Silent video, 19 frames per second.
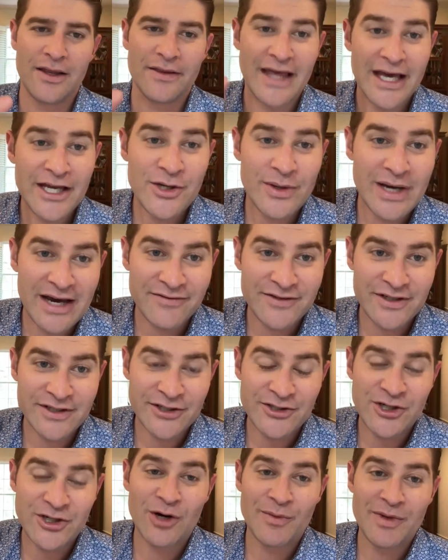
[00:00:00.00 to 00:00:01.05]
Then you have to
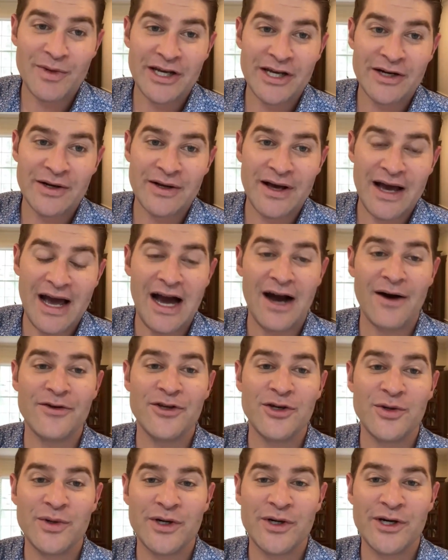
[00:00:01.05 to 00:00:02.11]
determine how
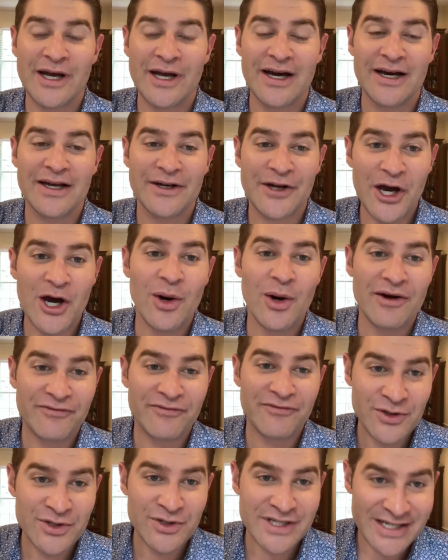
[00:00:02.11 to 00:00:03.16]
you would know
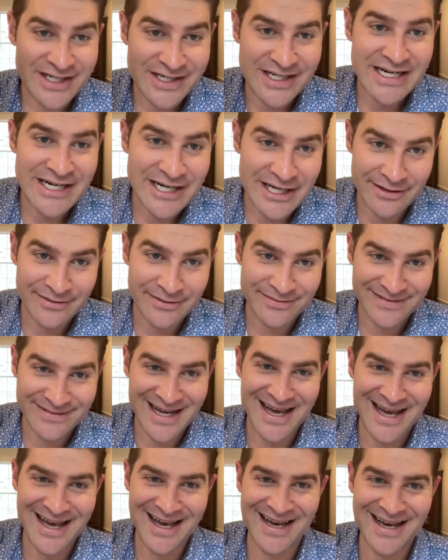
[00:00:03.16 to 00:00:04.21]
if you succeeded
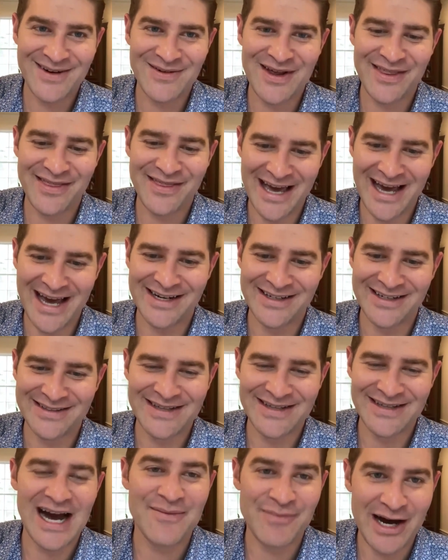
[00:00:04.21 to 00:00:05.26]
with that
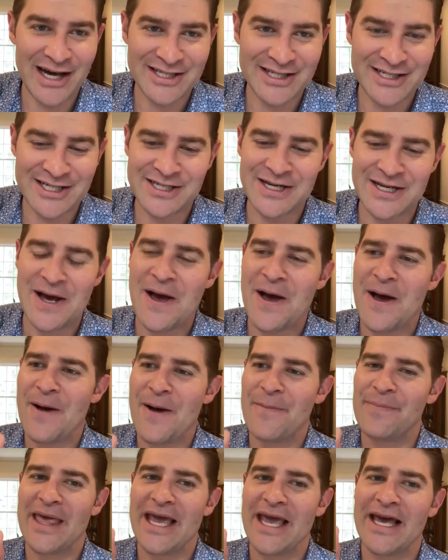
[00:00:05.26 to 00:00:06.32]
hypothesis.
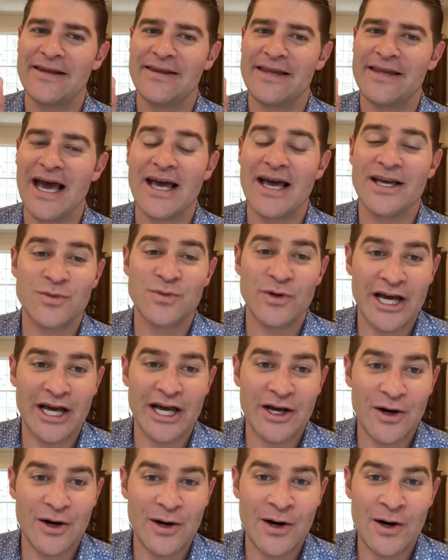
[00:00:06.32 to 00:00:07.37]
And that is what I
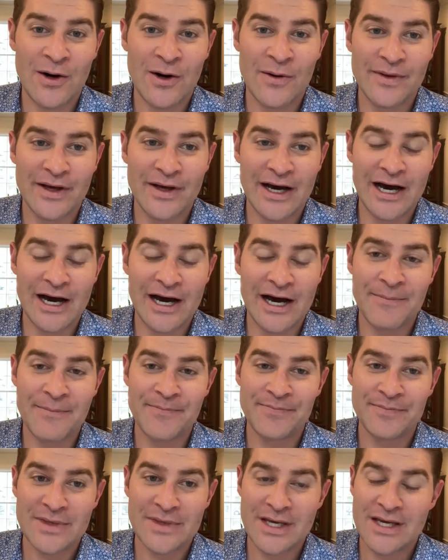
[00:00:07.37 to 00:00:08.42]
call,
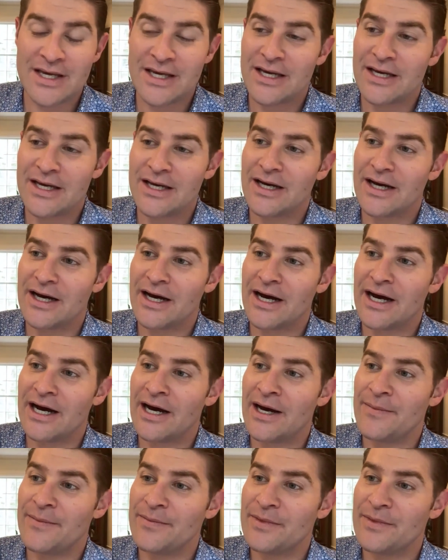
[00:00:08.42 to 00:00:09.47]

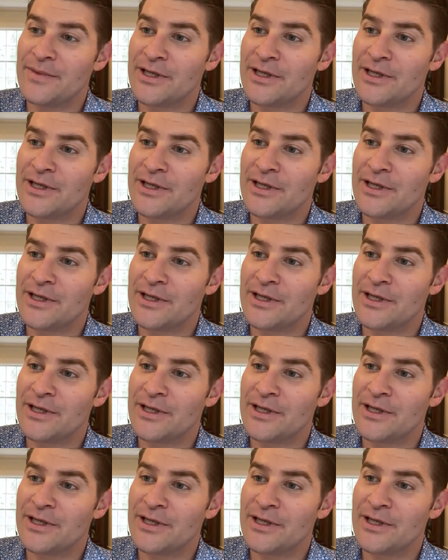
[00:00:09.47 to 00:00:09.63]
the